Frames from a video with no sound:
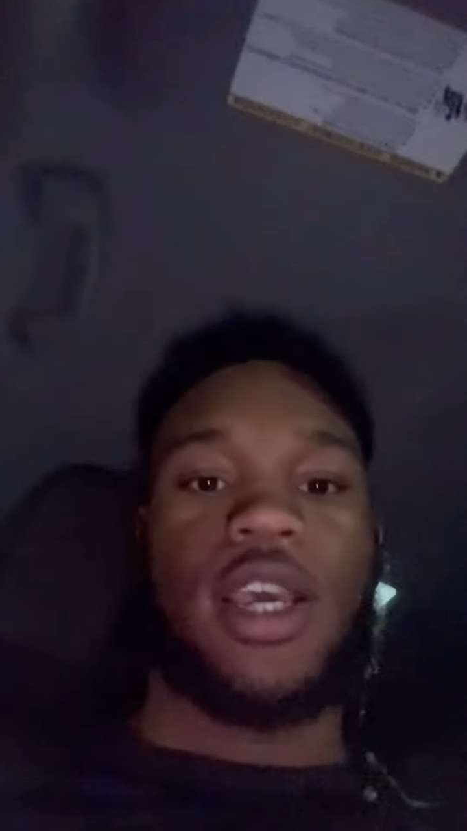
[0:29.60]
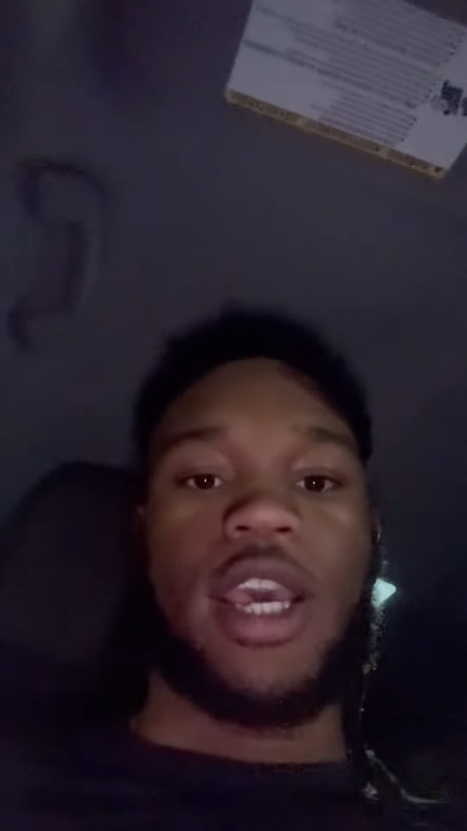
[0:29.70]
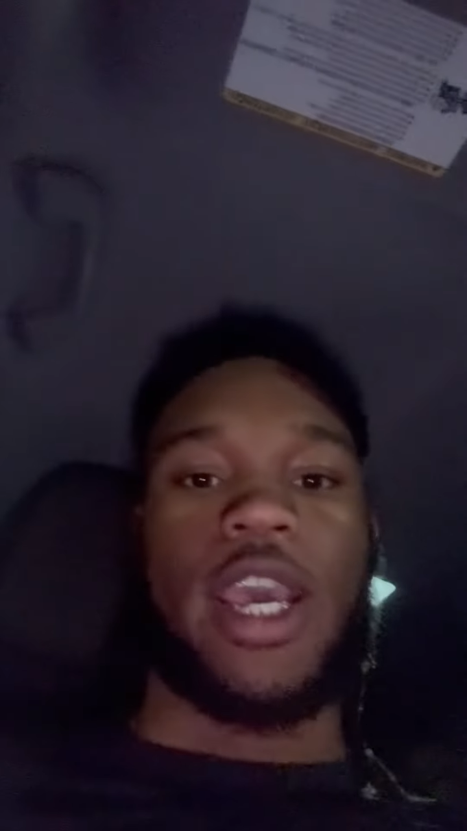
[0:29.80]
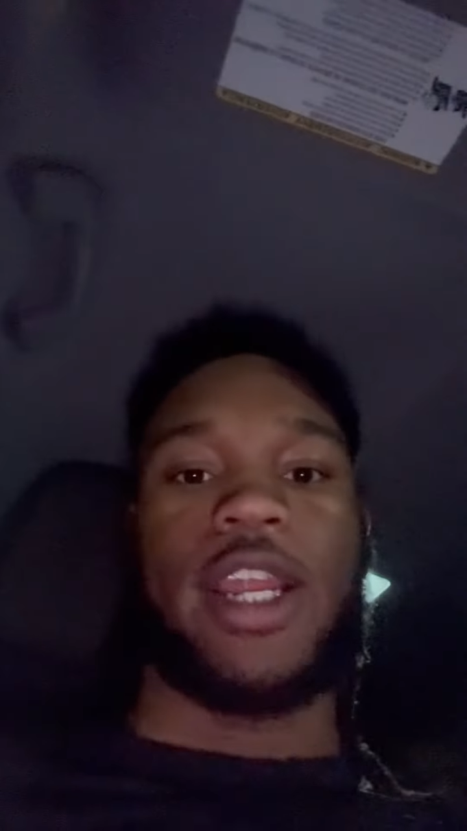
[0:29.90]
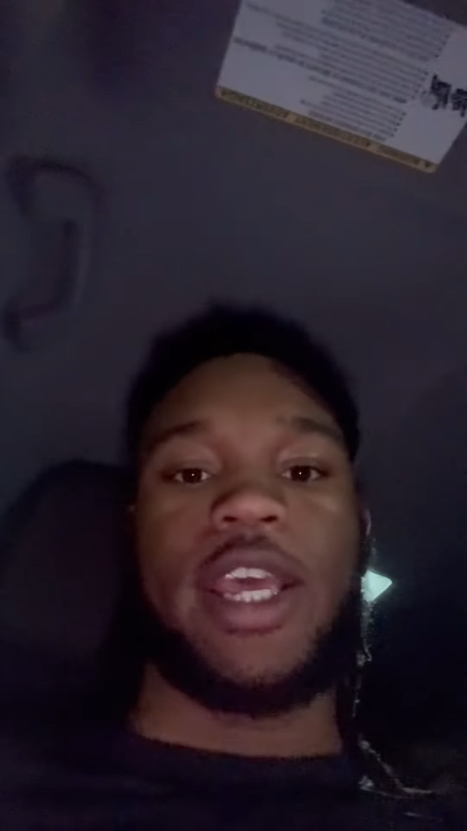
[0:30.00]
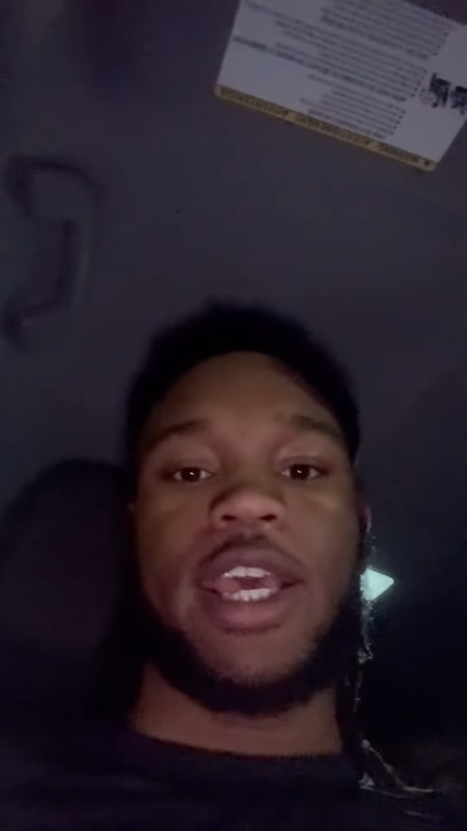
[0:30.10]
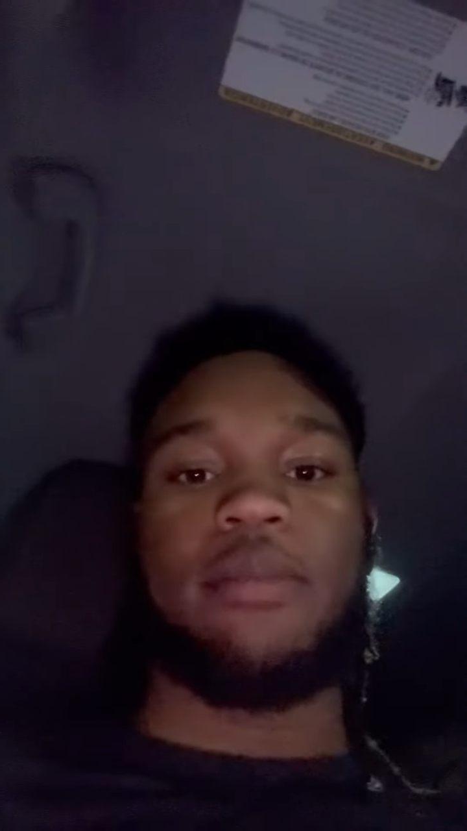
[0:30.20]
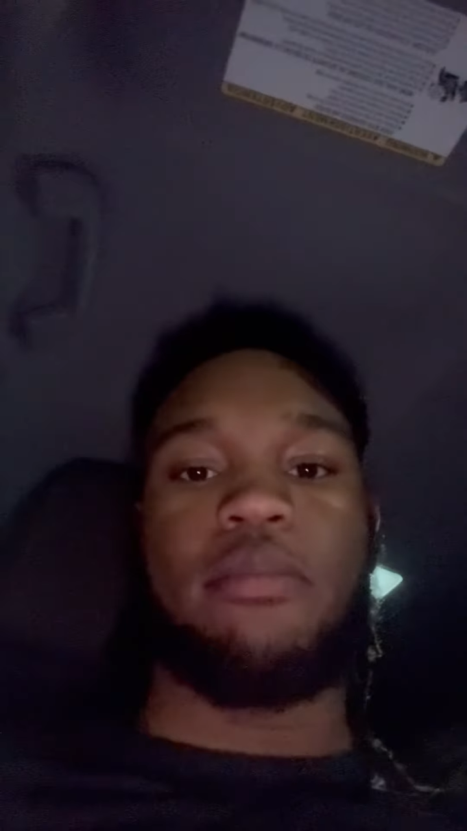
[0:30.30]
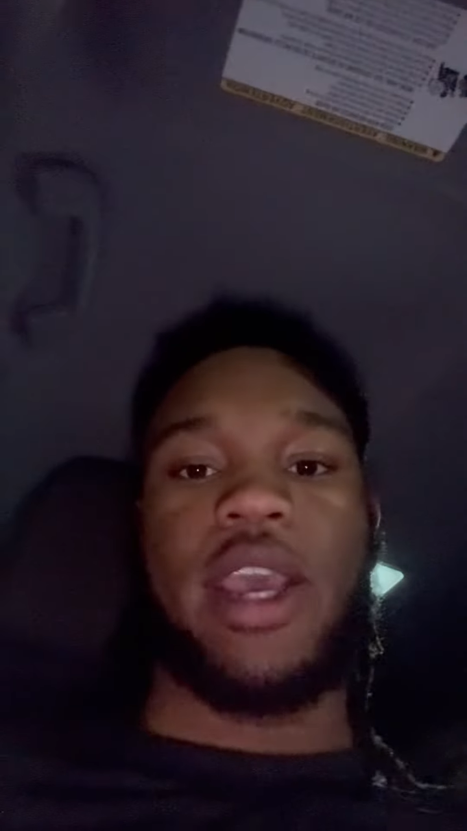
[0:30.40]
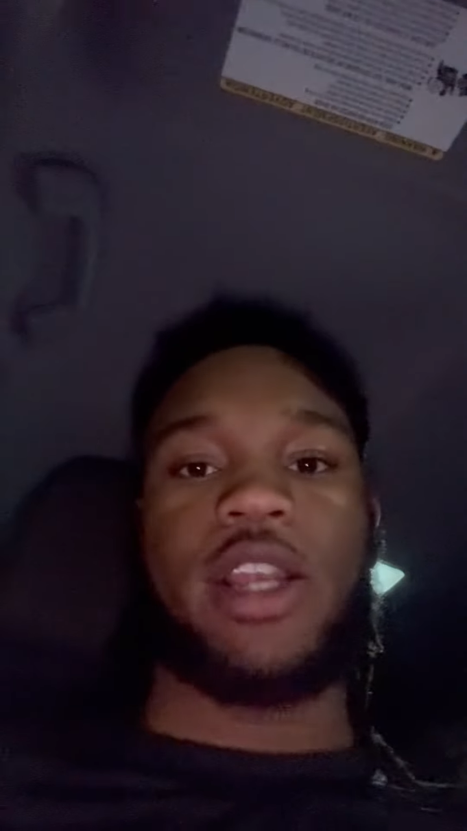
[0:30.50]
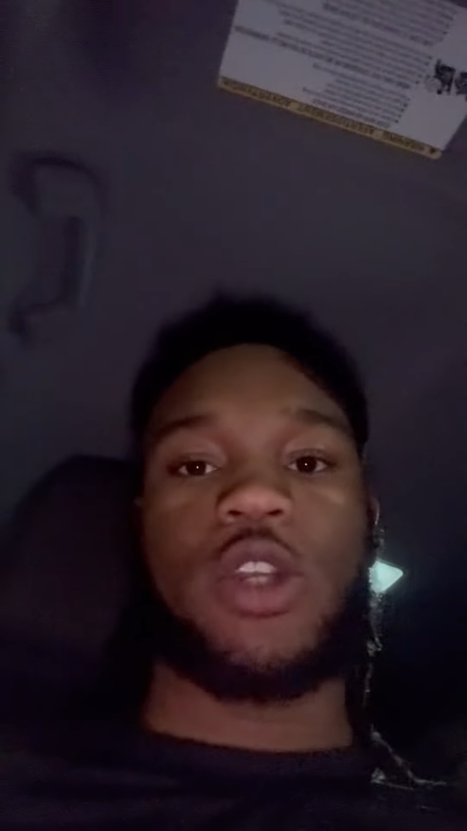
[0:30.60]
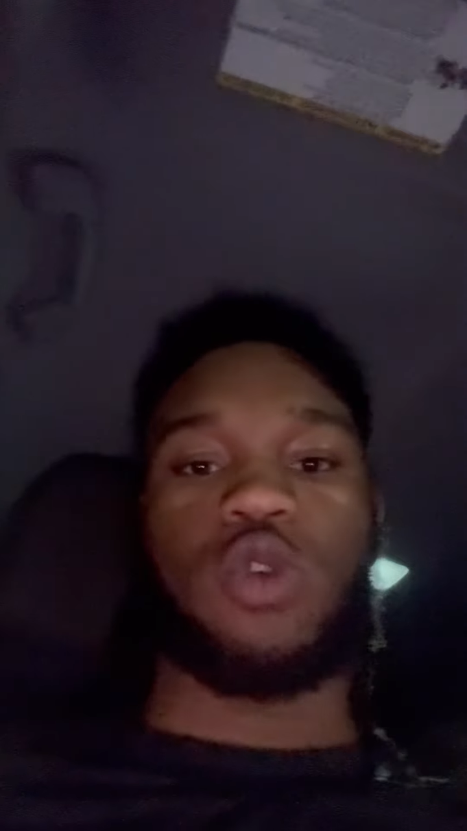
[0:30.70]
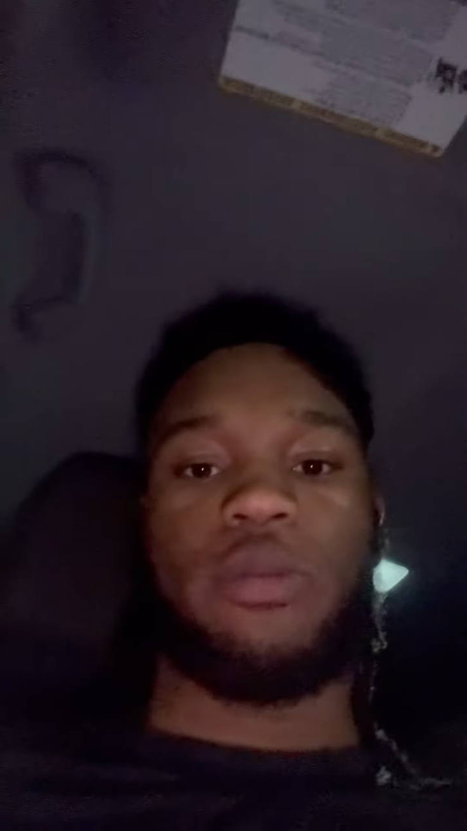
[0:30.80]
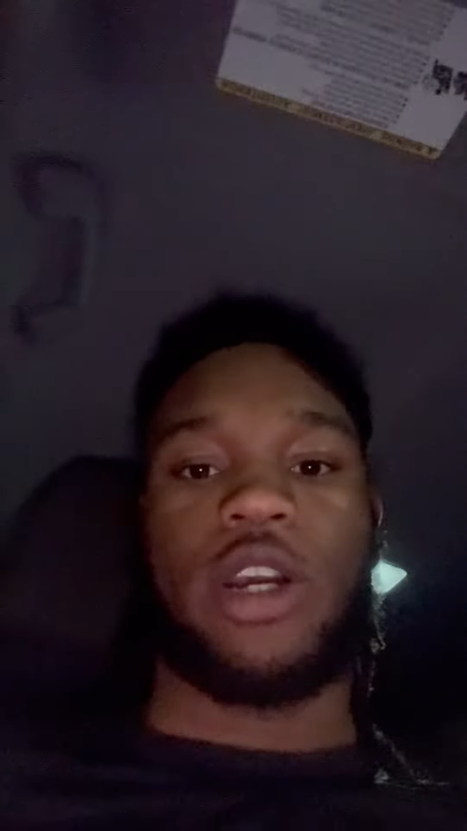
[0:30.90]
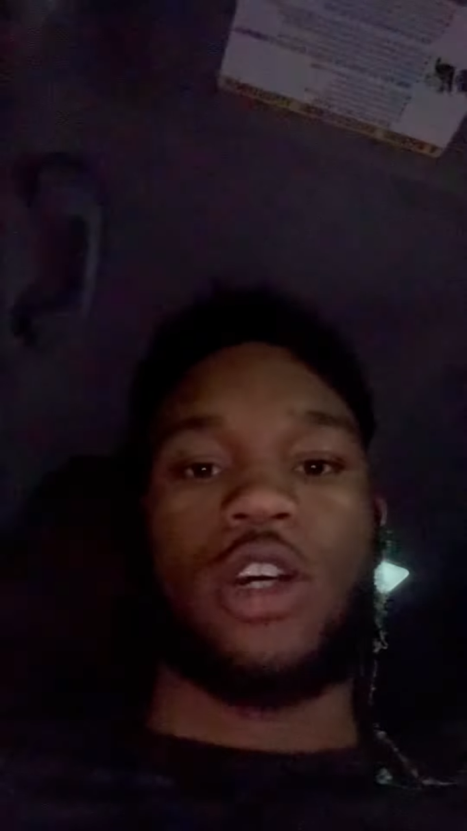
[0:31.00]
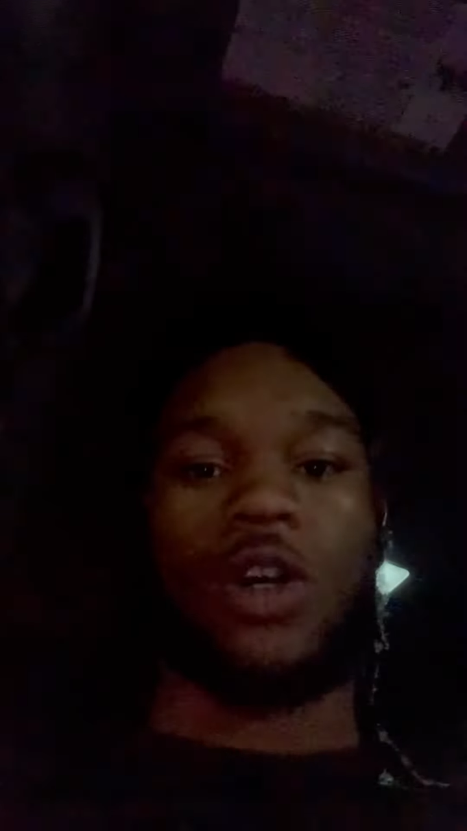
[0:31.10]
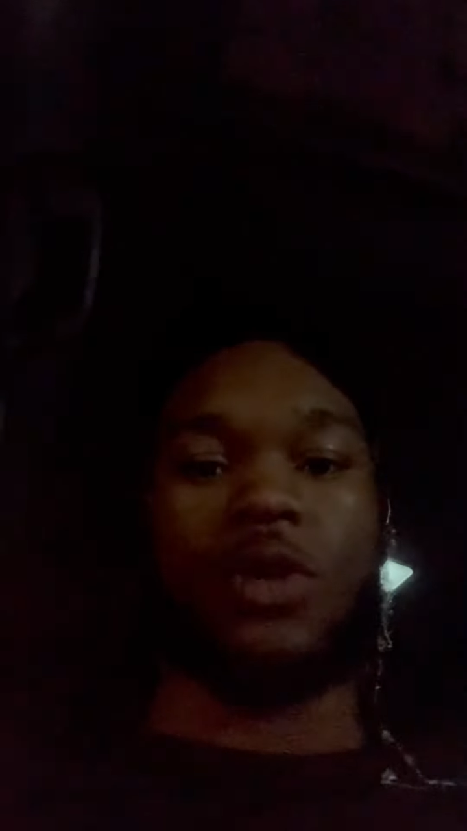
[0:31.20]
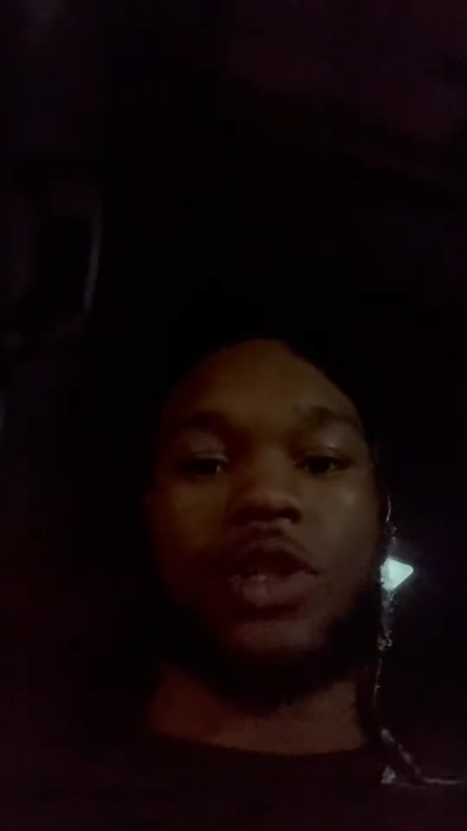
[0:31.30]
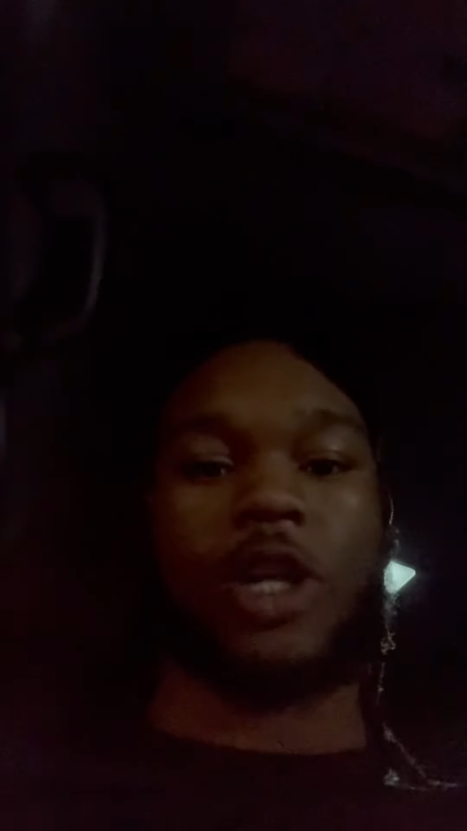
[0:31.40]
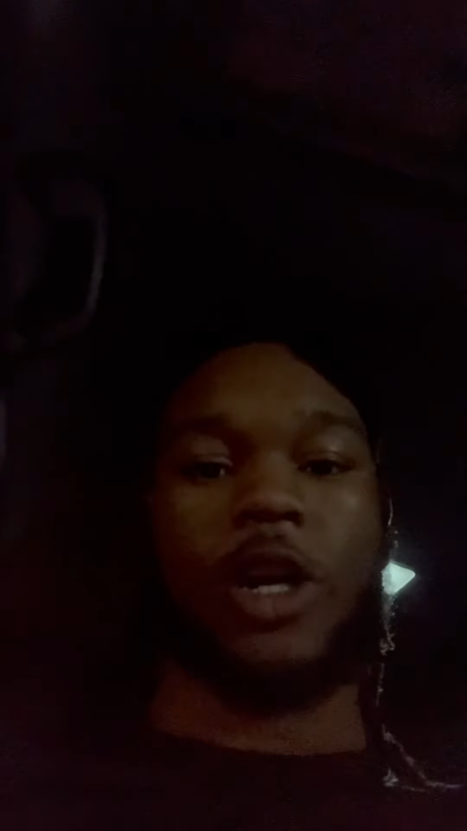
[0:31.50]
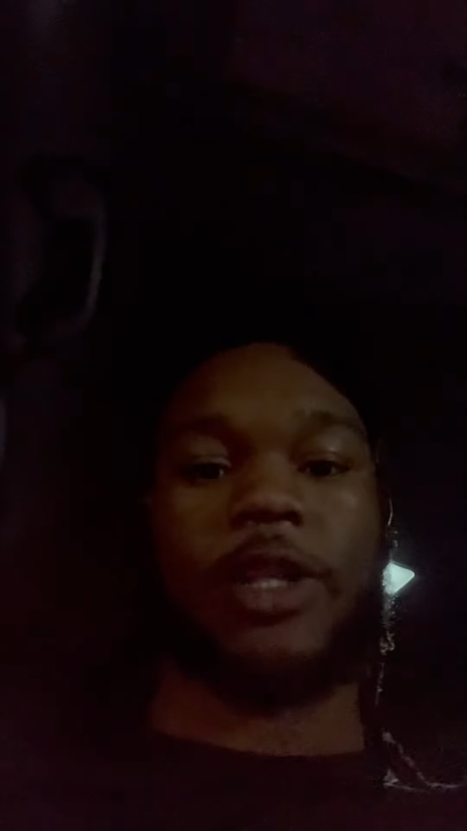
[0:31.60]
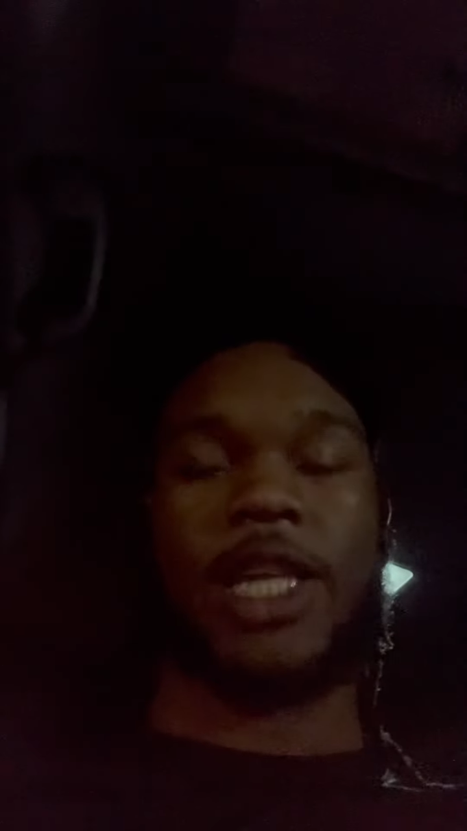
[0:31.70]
And int main is where my code start.